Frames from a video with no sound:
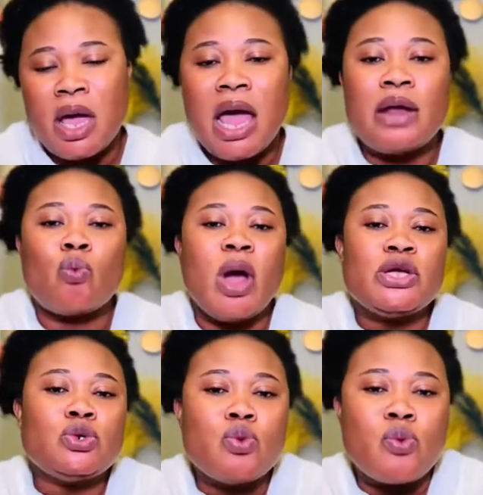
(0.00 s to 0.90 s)
And when
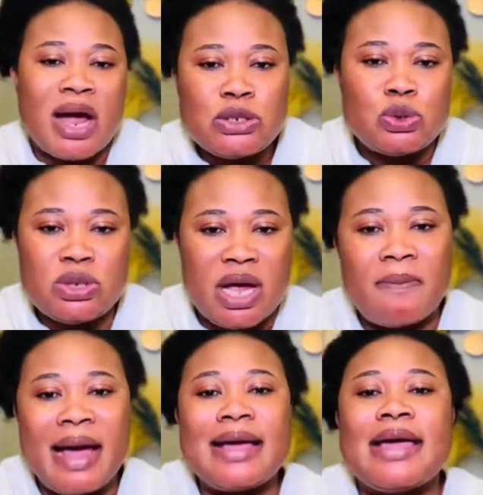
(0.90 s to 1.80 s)
you run to them,
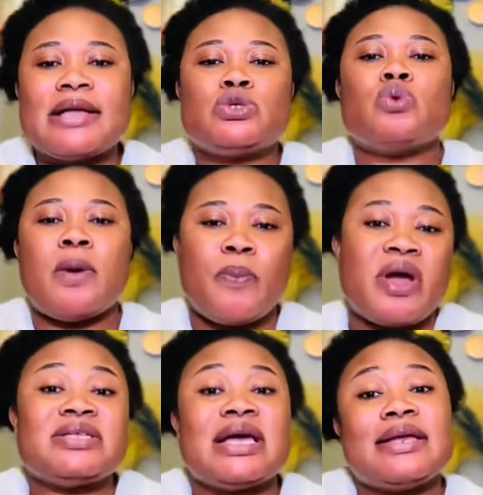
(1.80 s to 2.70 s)
I get to a
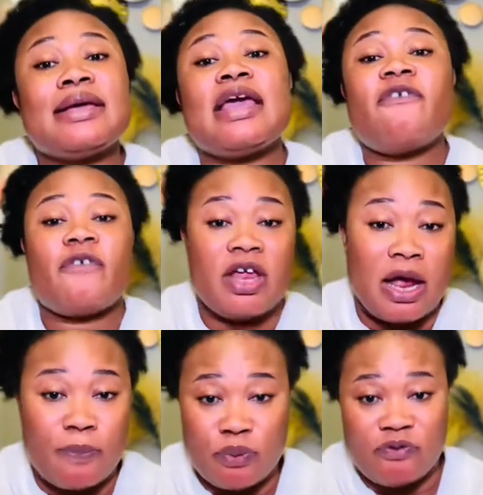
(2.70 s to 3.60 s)
point that they get fed
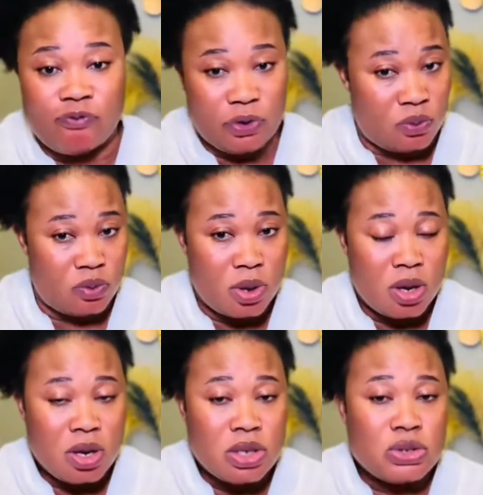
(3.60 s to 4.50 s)
up with you.
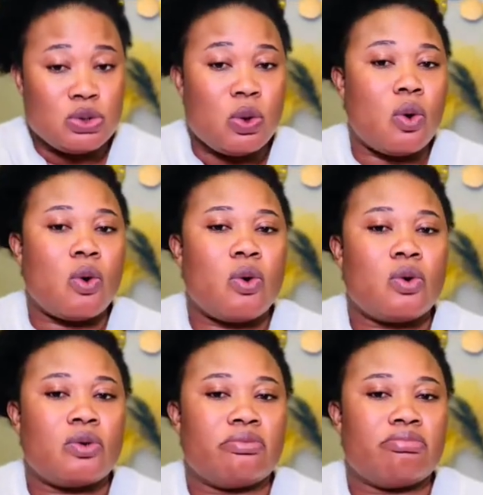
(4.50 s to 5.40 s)
So
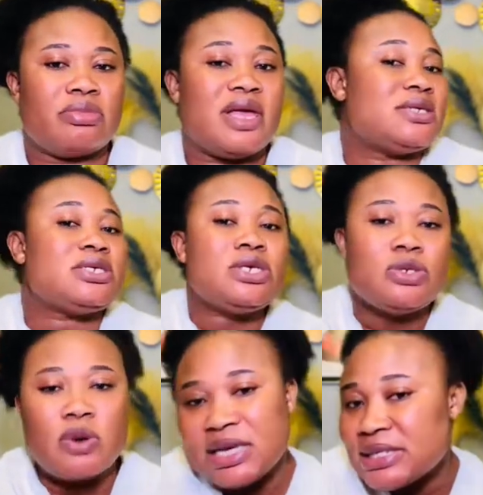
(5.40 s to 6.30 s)
they see
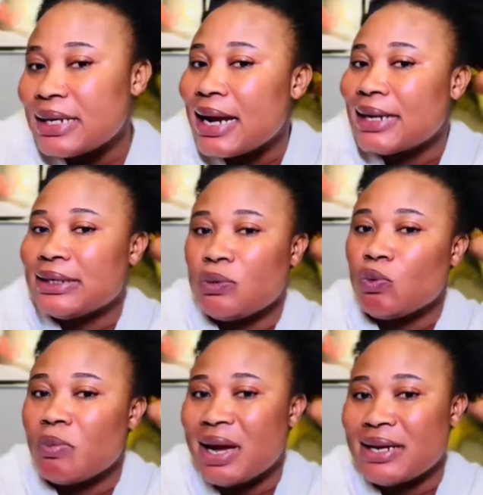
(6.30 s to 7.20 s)
you as a nagging
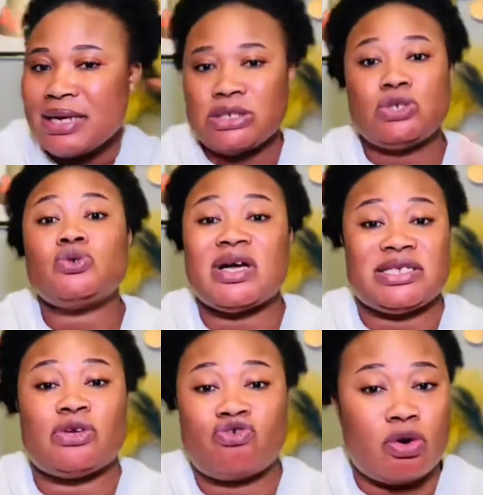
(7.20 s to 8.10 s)
woman. They see you as
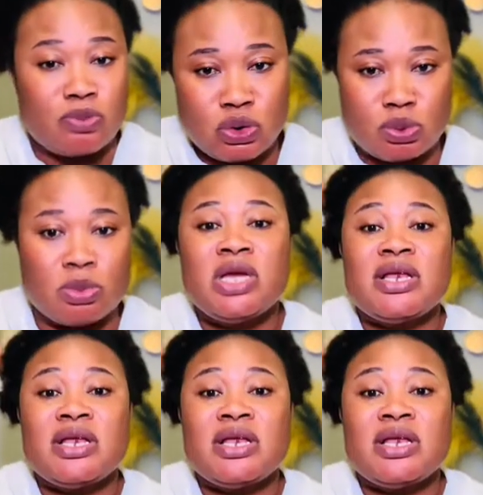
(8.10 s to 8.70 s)
a troublesome.